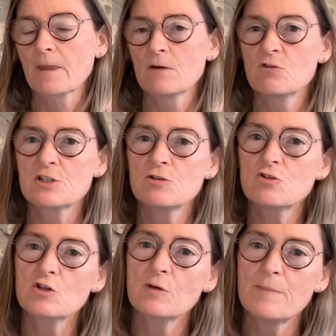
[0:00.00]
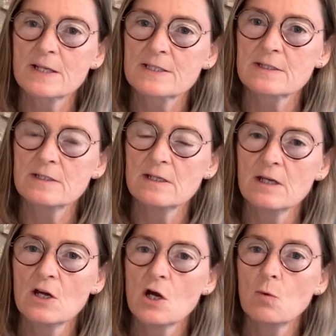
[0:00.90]
Resolution capacity
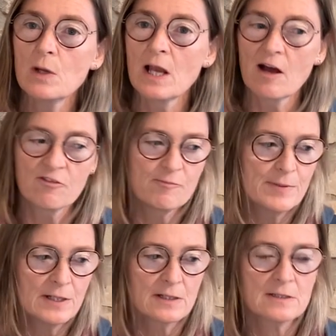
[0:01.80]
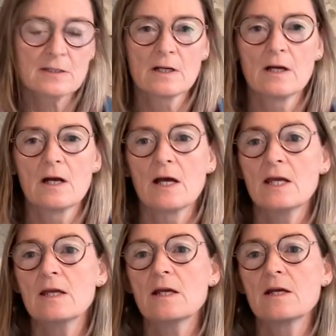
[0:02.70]
will have built
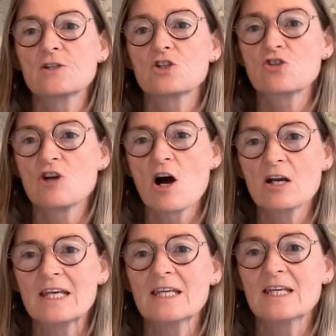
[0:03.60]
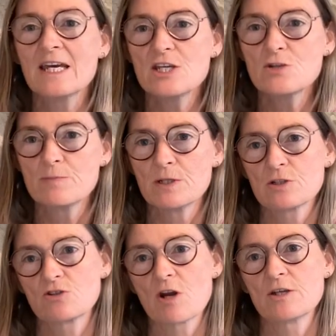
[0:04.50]
a strong engagement
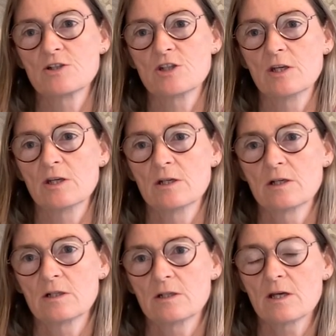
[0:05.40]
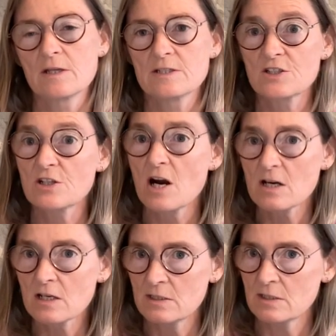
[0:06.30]
strategy, yeah, that's
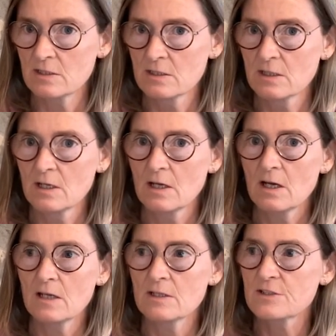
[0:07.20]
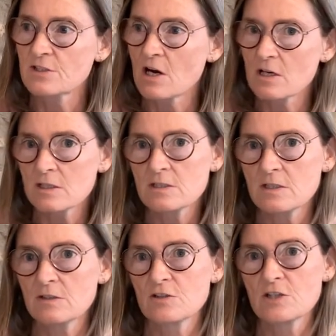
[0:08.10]
targeted, and that's
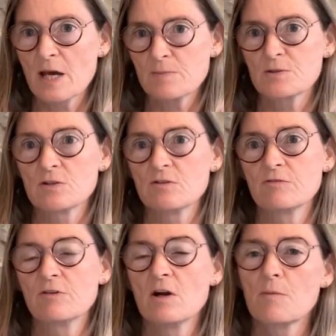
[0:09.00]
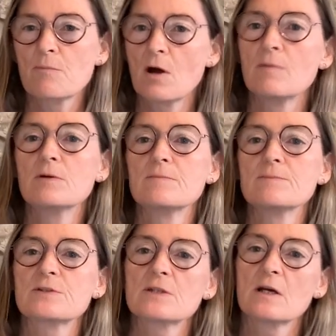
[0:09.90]
targeting the types of
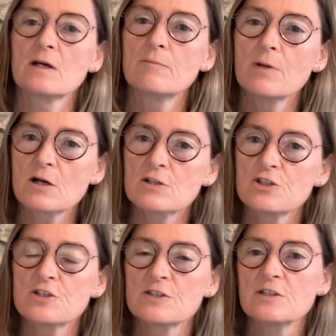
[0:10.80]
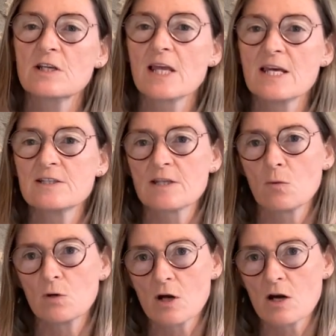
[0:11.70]
problems and blockages and delays that
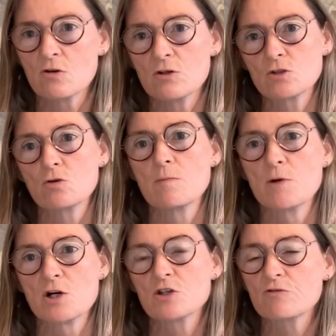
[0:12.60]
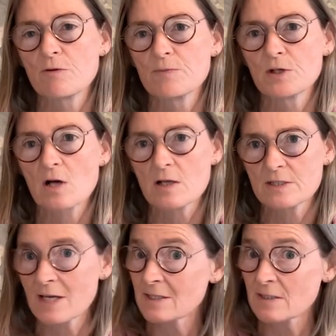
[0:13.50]
are going to emerge from the
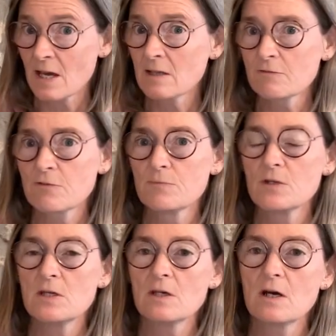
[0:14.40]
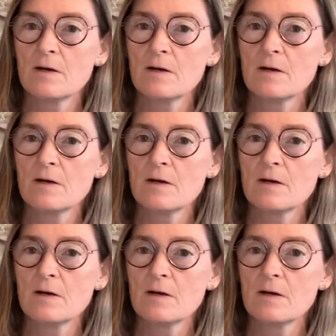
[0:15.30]
context and from the